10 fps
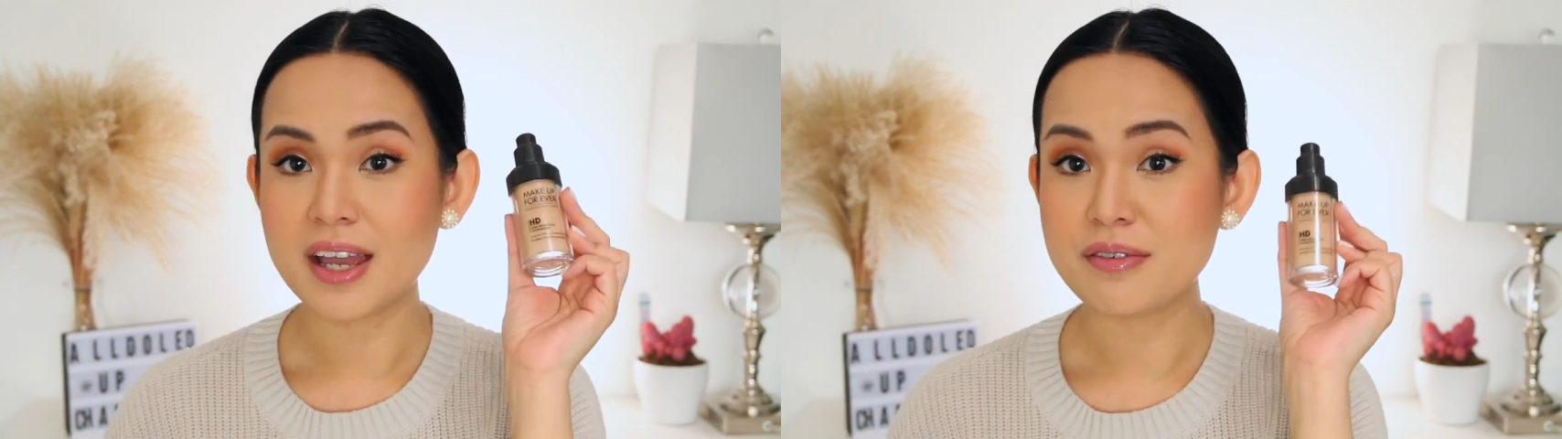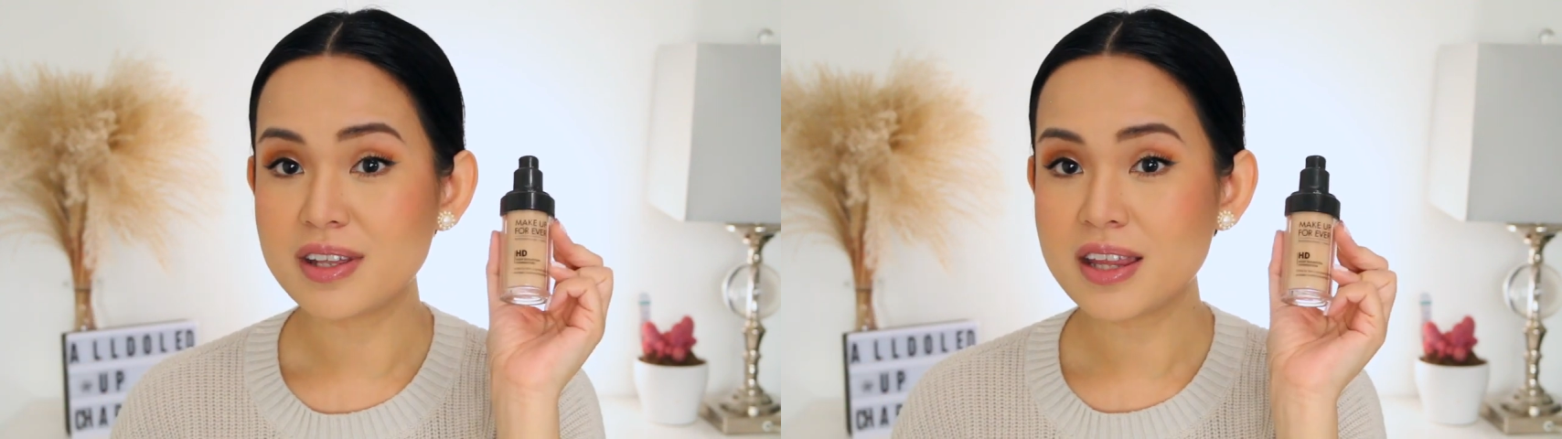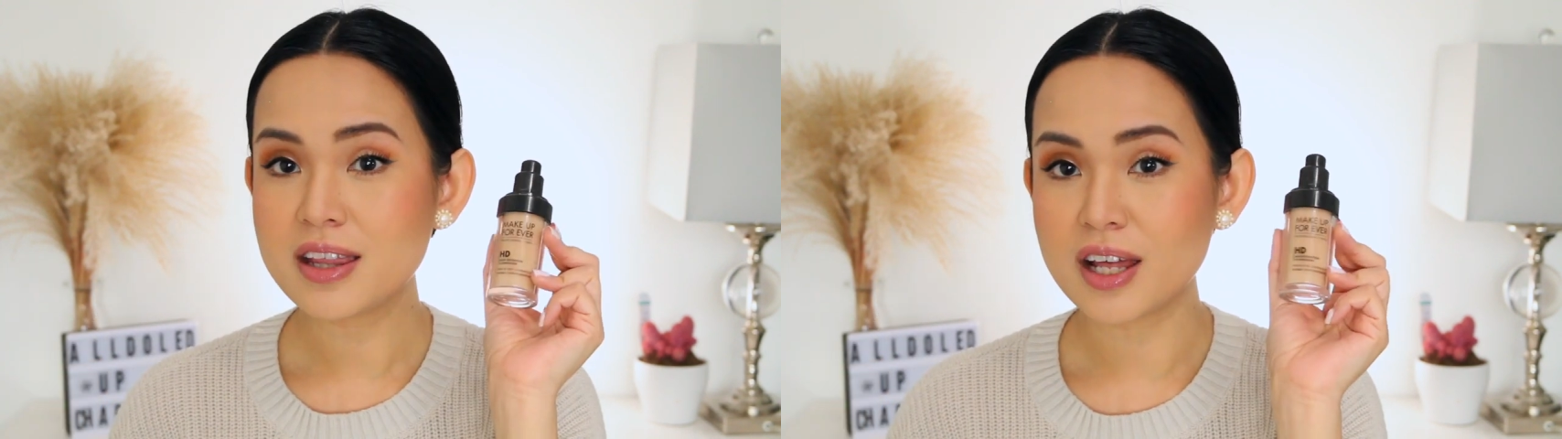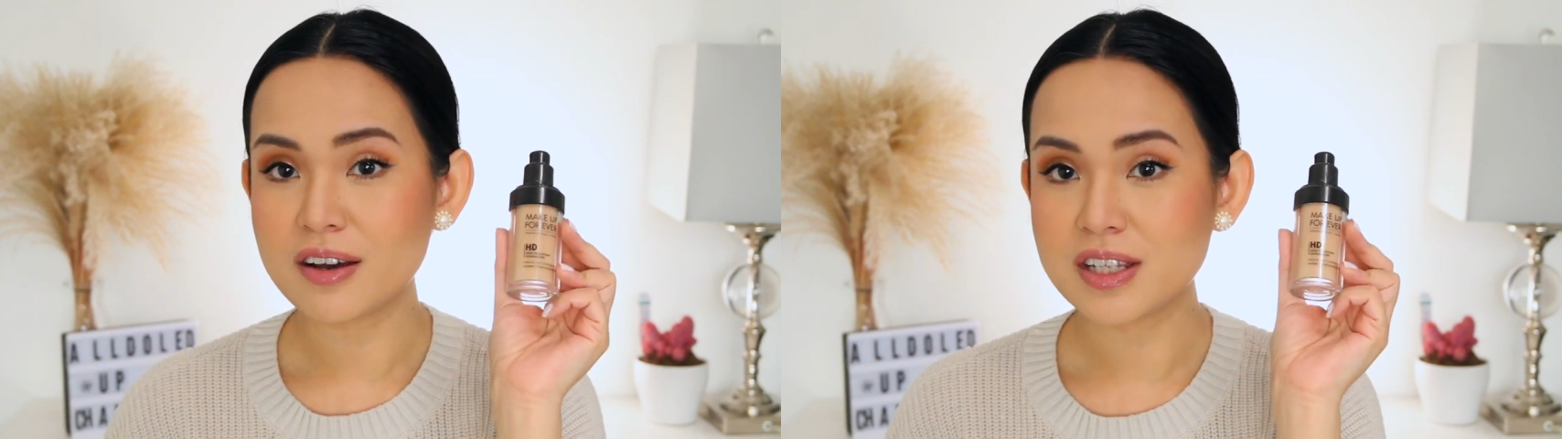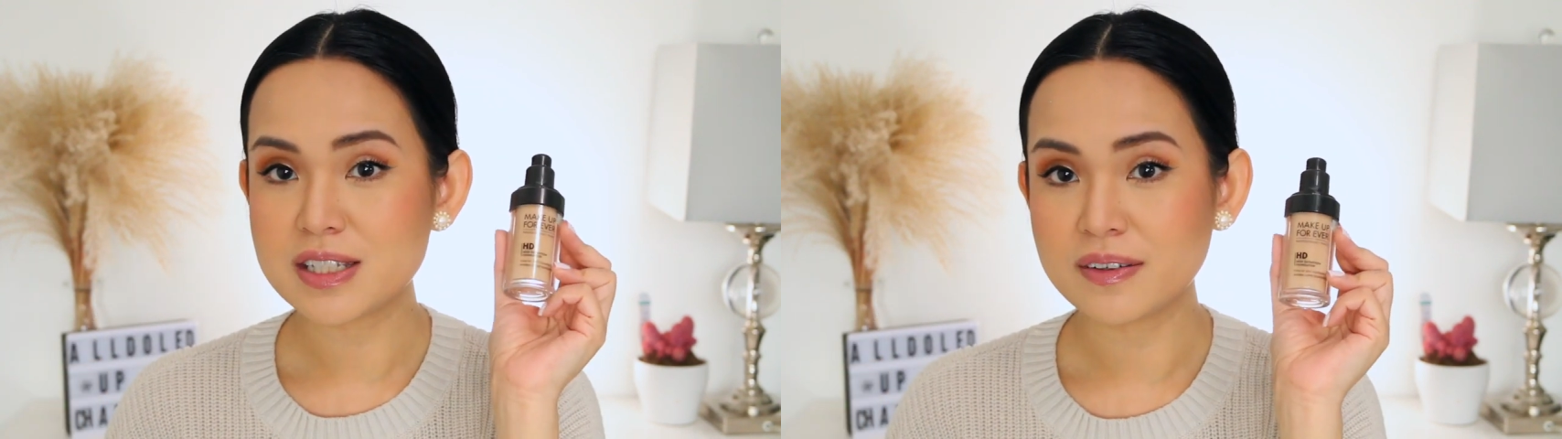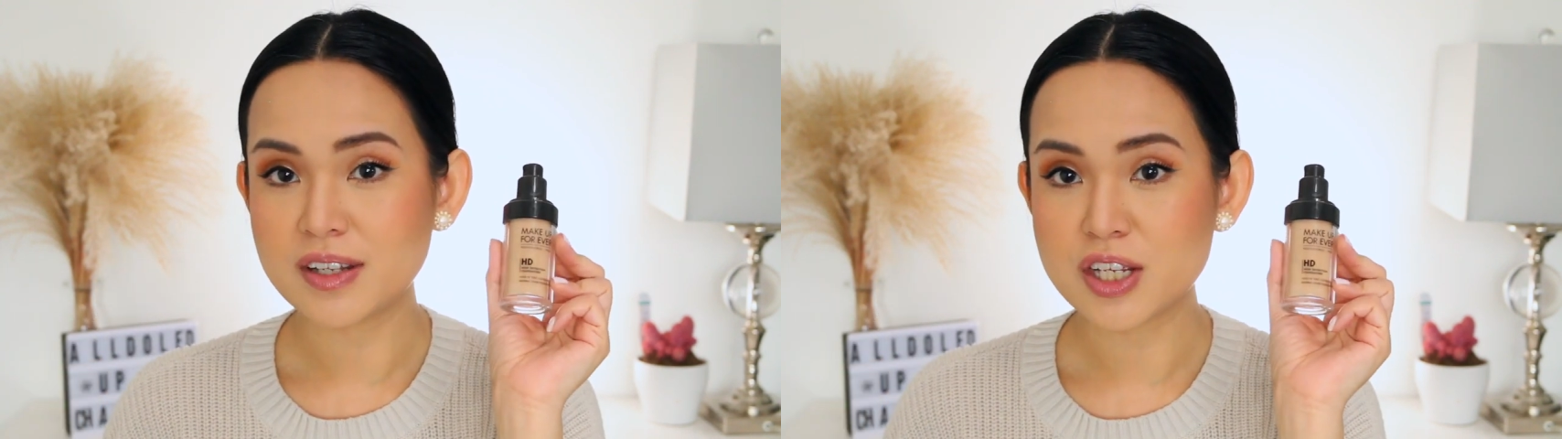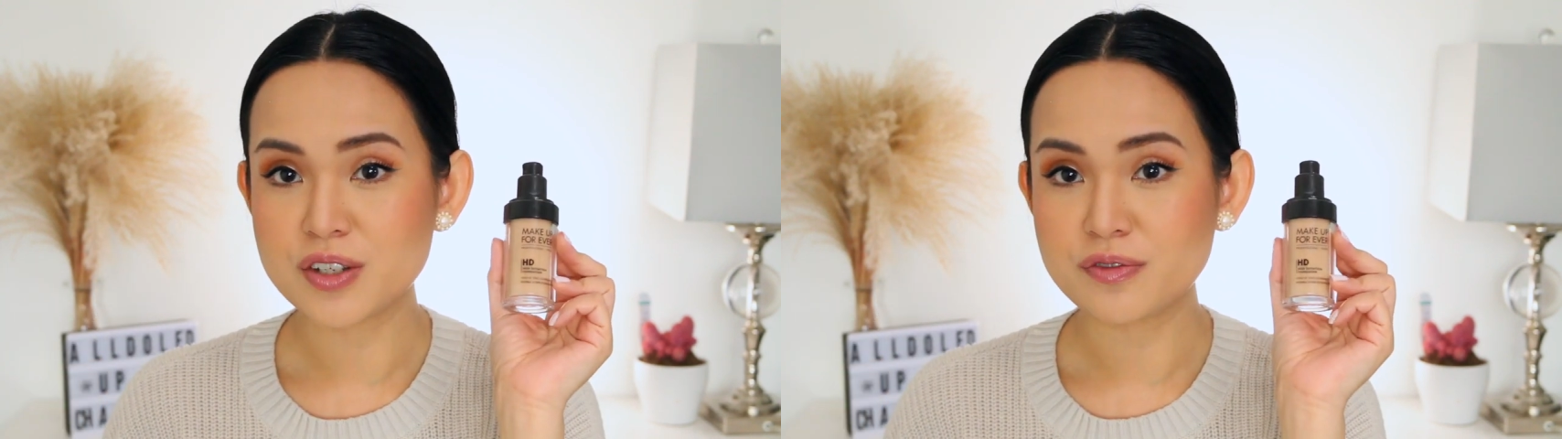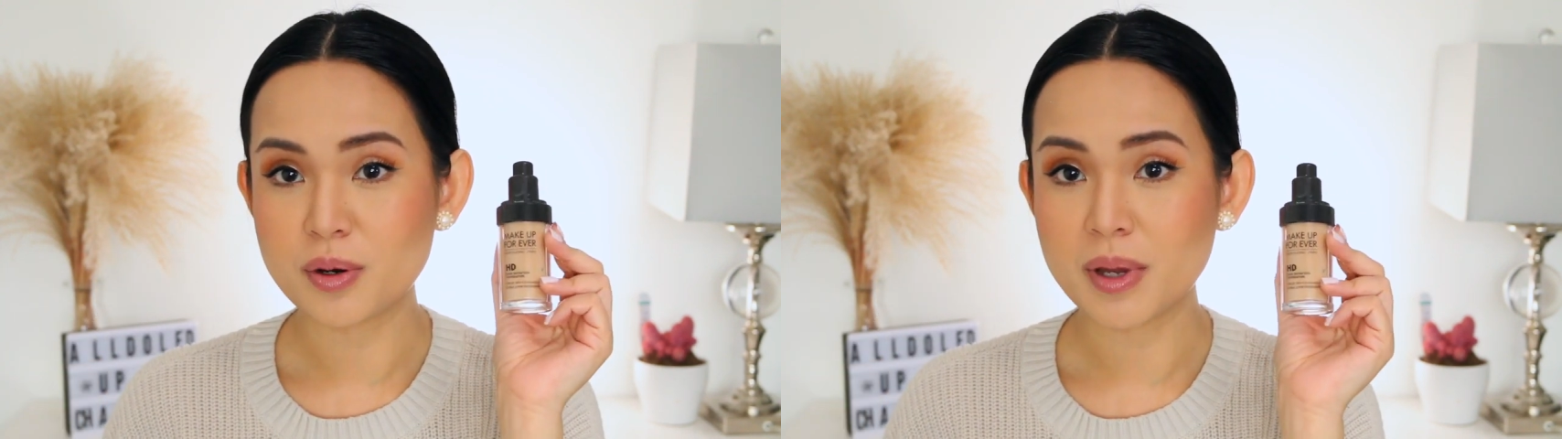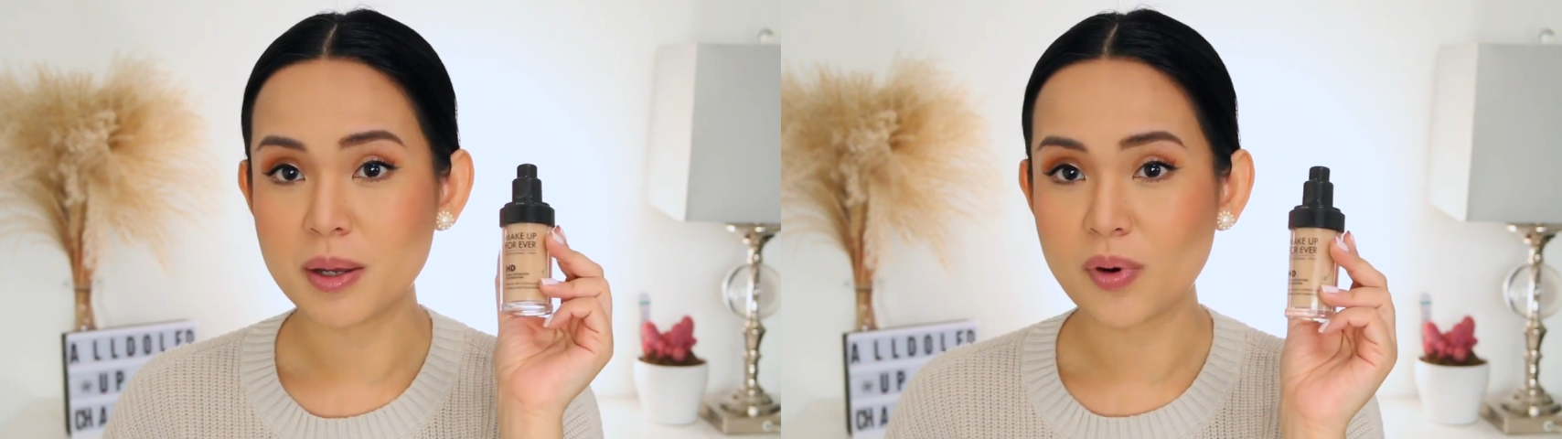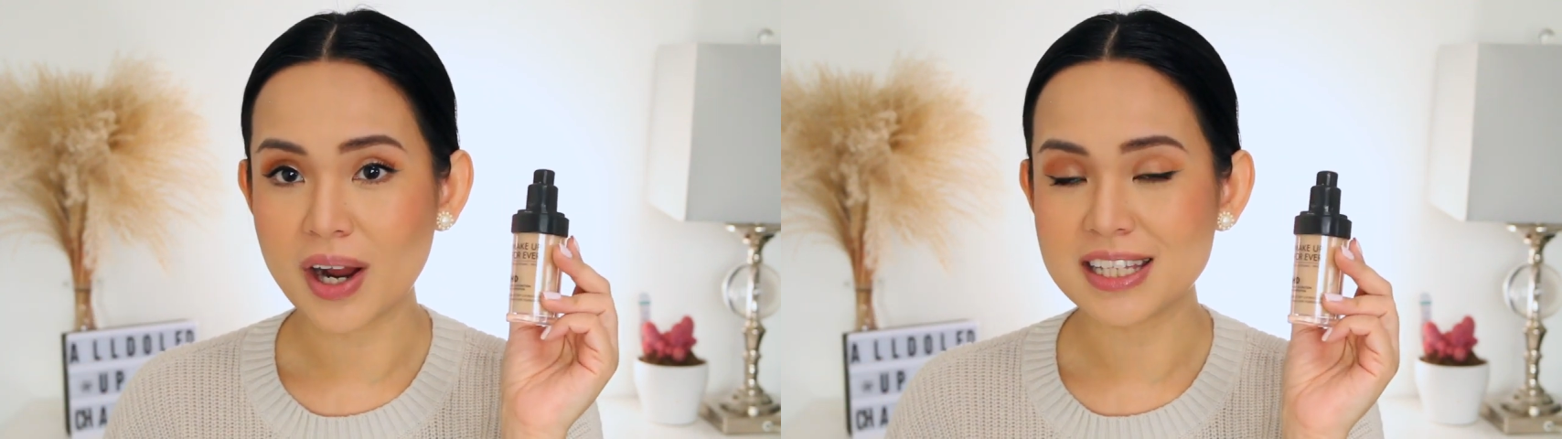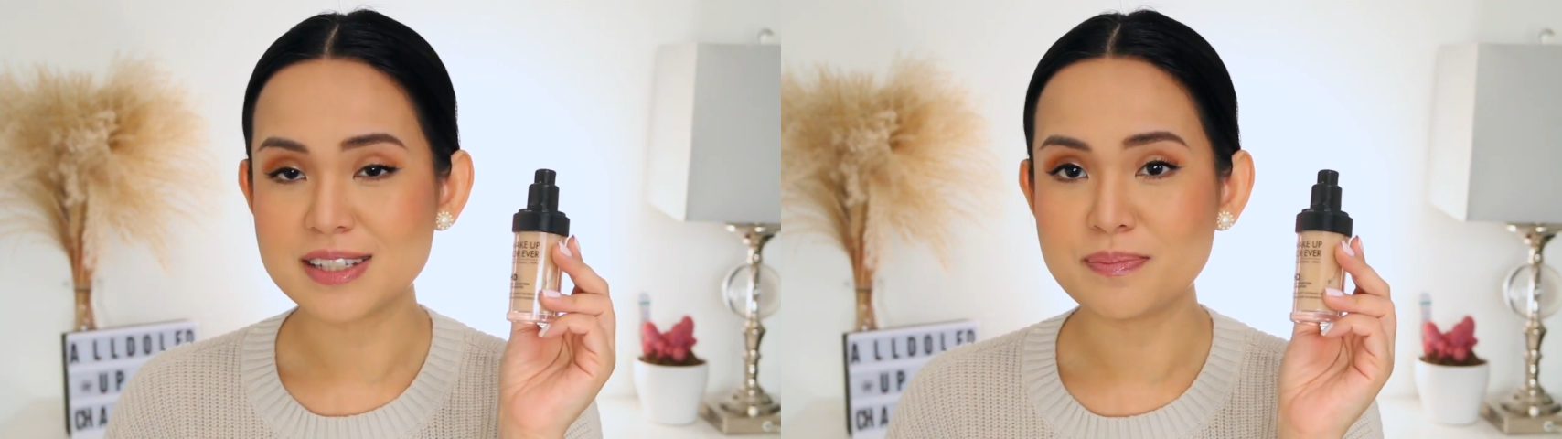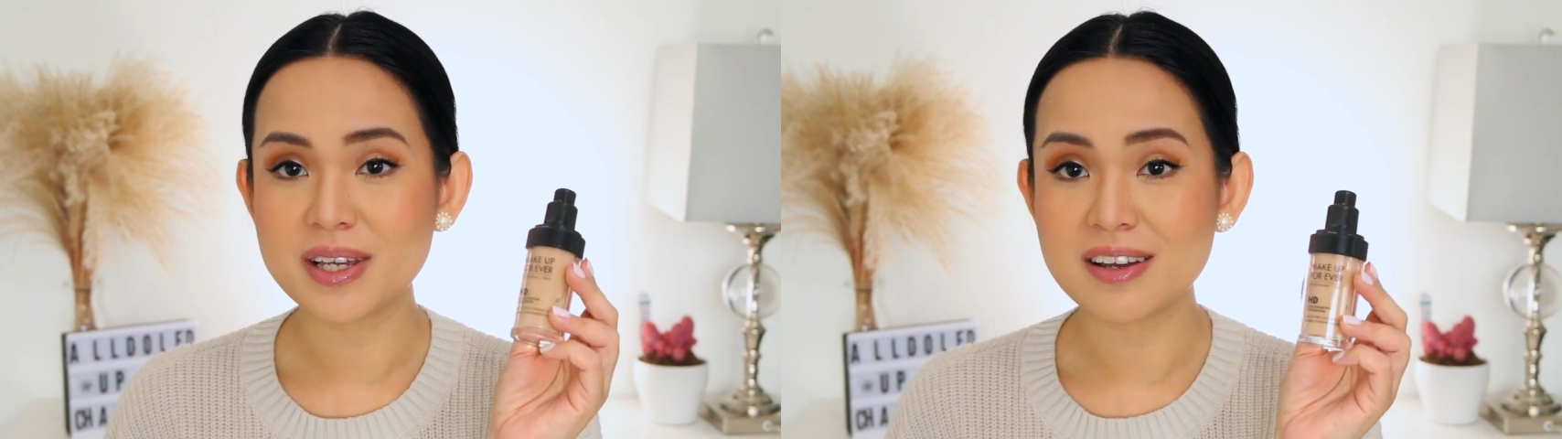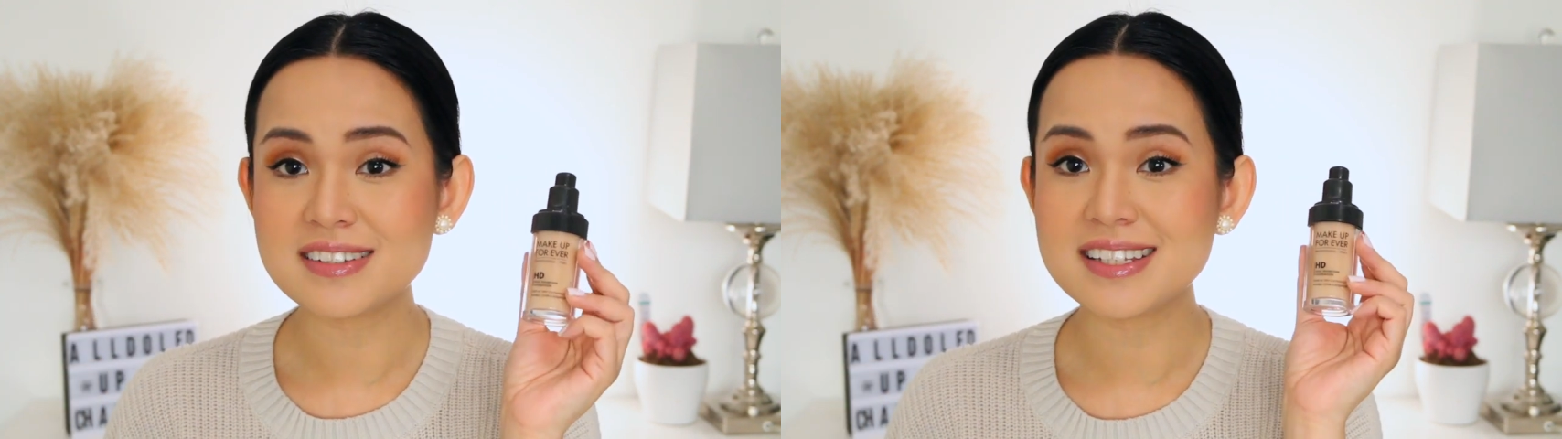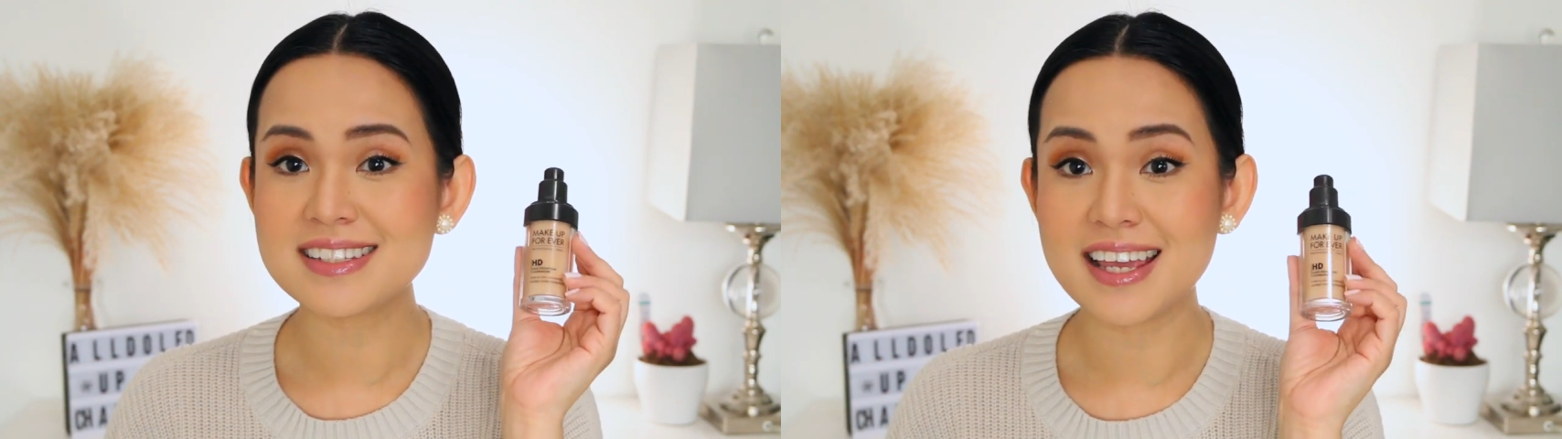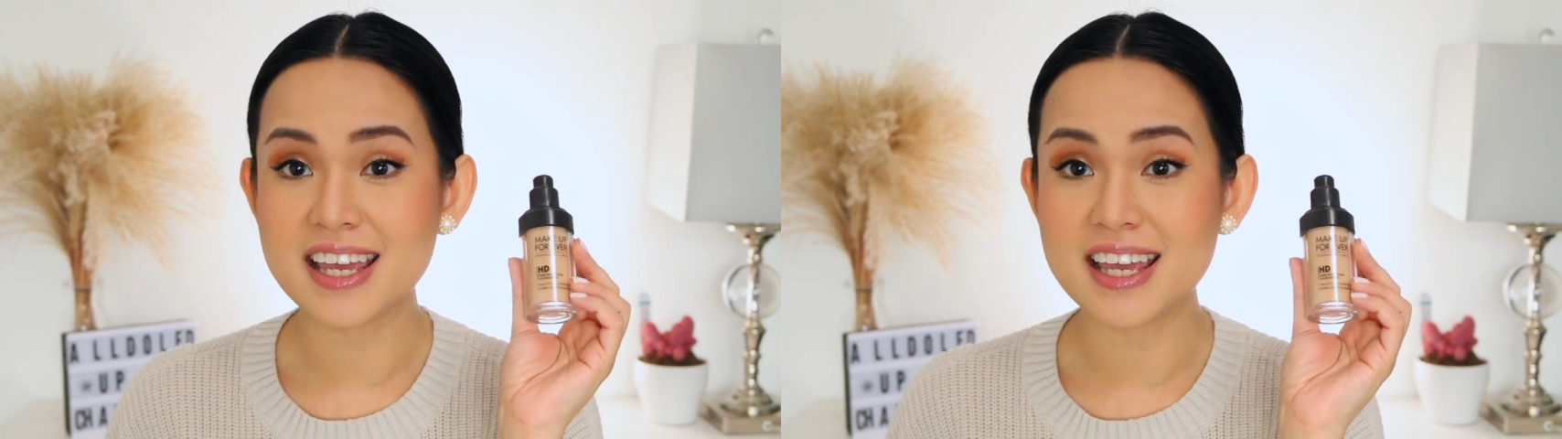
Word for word: I really love this foundation for my brides because it's